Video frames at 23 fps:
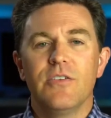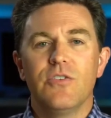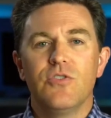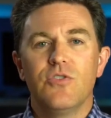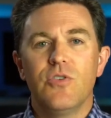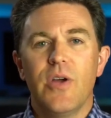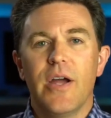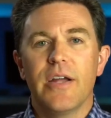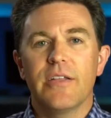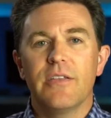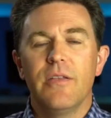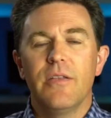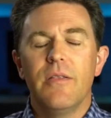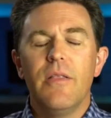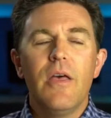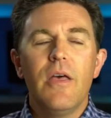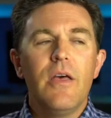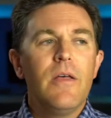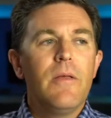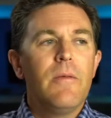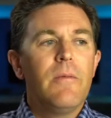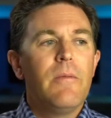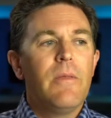distracted.
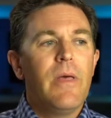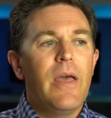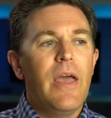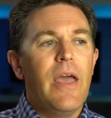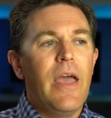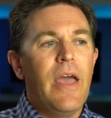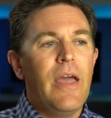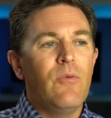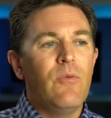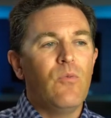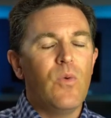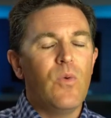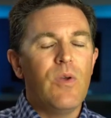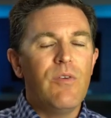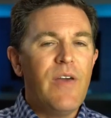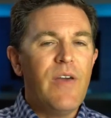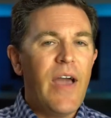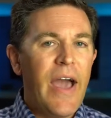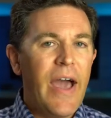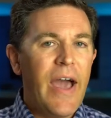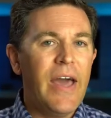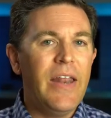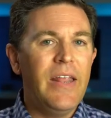And we've
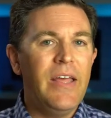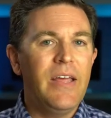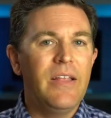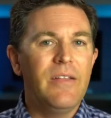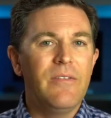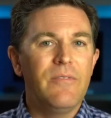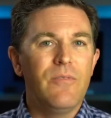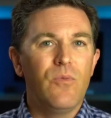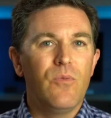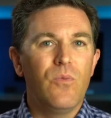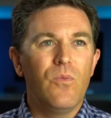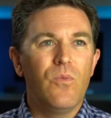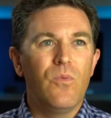had it,